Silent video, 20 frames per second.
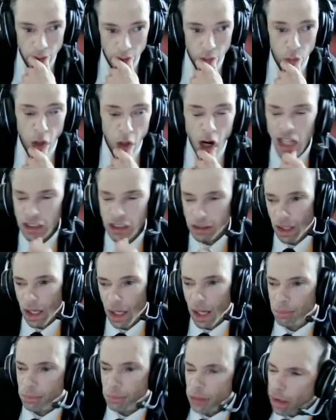Why?
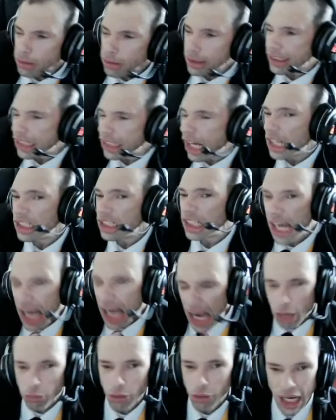I'm not saying
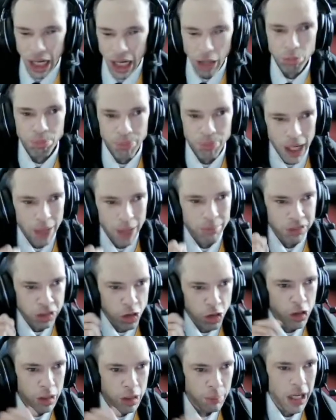out, but I'm
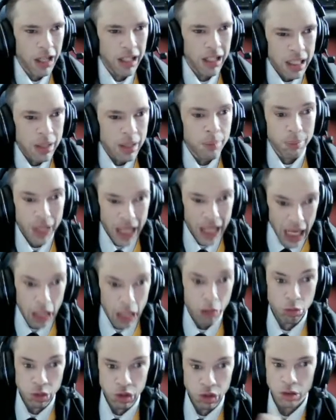talking about him
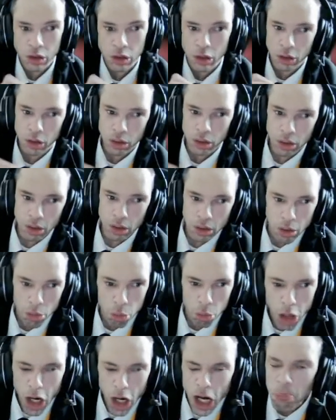out.
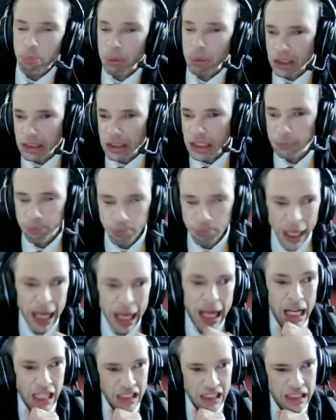Why? Because he's
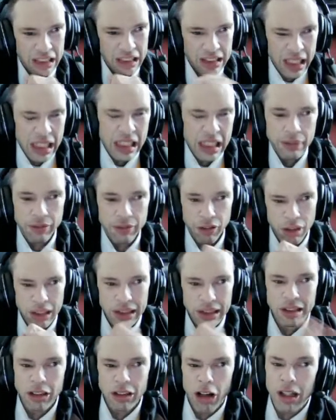bad, he's evil,
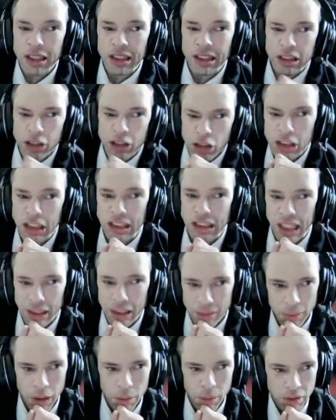he's not as good as at
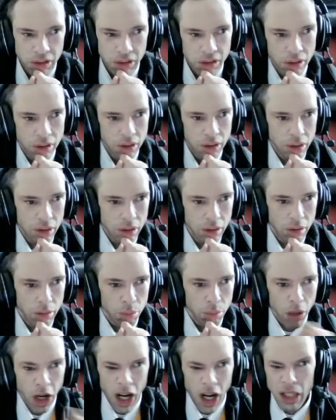the moment.
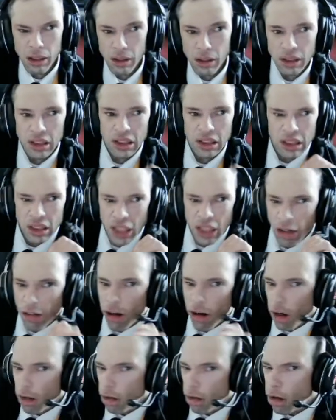Why? There
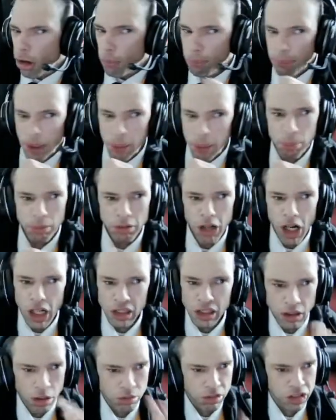are a lot of people that
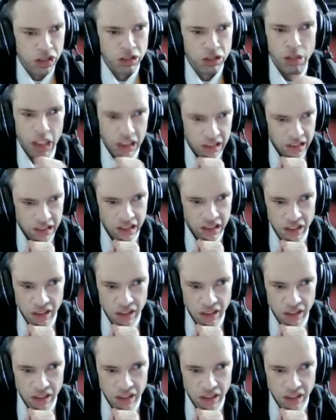I don't trust.